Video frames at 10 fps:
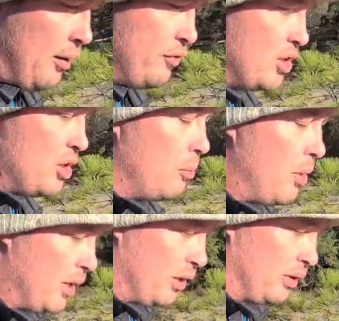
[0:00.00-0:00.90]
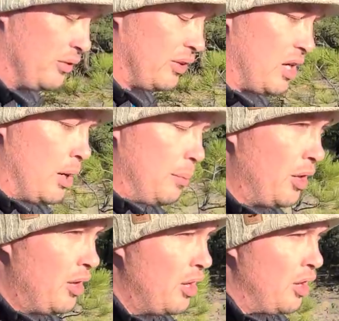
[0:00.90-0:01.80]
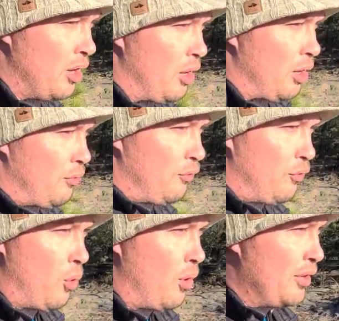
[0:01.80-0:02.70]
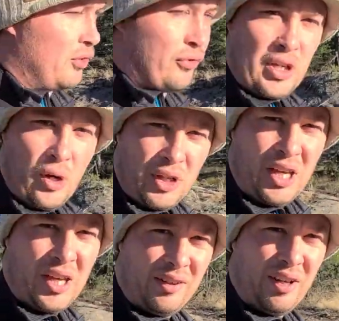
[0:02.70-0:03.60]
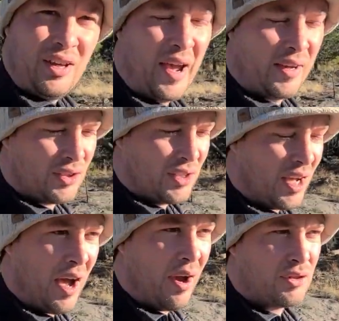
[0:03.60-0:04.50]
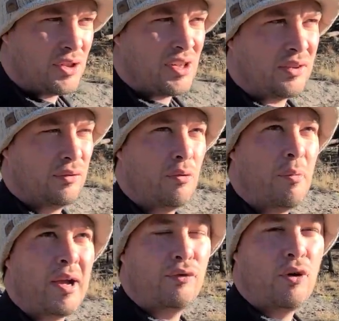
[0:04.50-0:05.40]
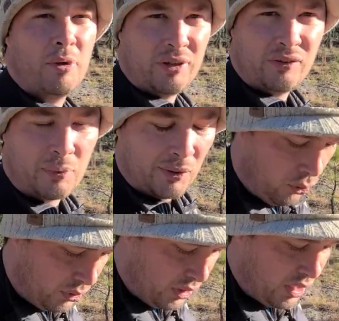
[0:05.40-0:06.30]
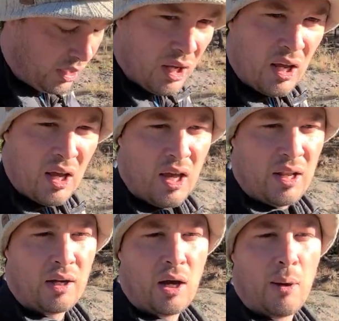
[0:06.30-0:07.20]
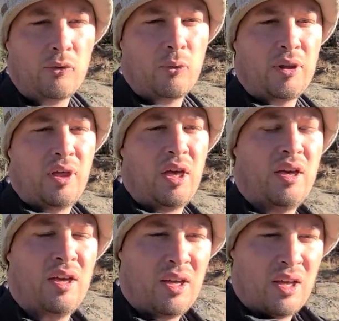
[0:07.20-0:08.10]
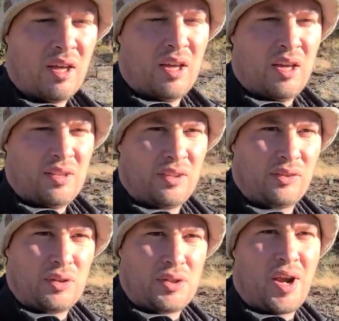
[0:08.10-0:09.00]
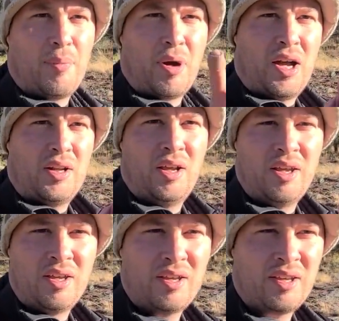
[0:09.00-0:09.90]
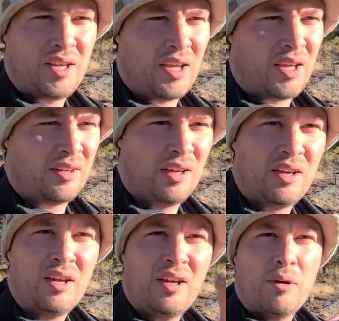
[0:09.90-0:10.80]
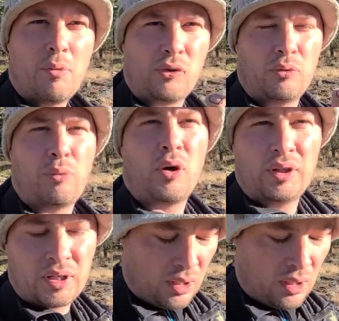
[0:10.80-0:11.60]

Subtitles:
video mic setup for this video kit, actually. I was just asking for a microphone, but they sent me this whole kit and it comes with this little tripod. And most importantly, it